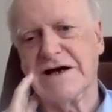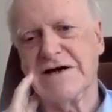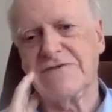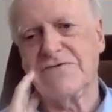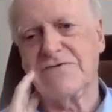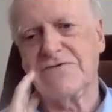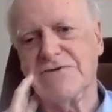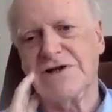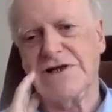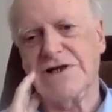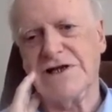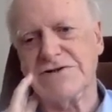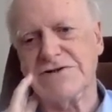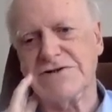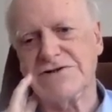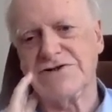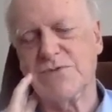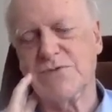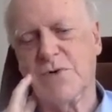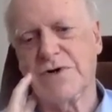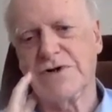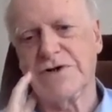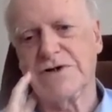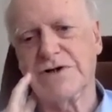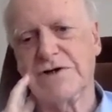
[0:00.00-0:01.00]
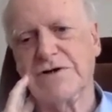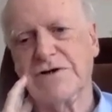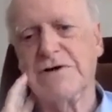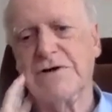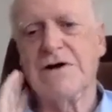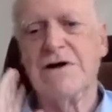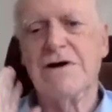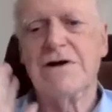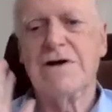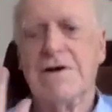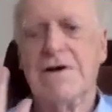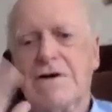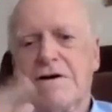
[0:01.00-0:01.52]
really just want
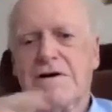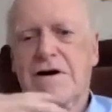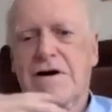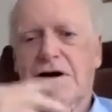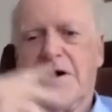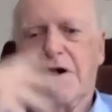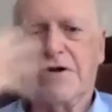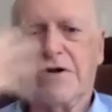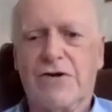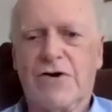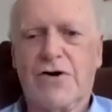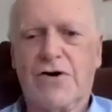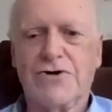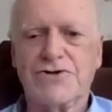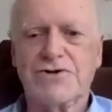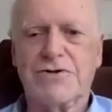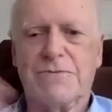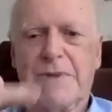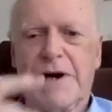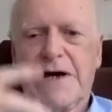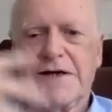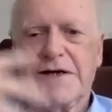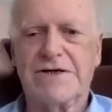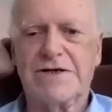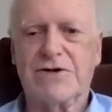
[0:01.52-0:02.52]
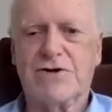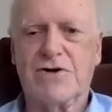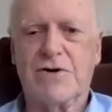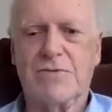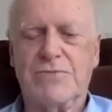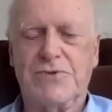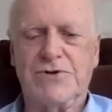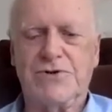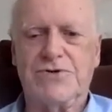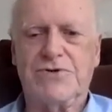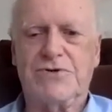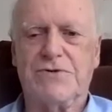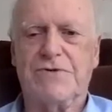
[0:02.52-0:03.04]
an automatic
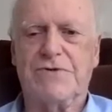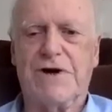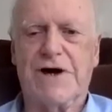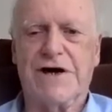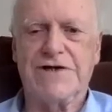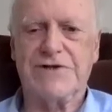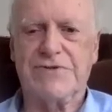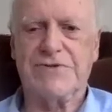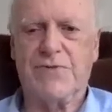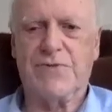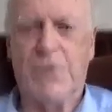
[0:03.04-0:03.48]
computerized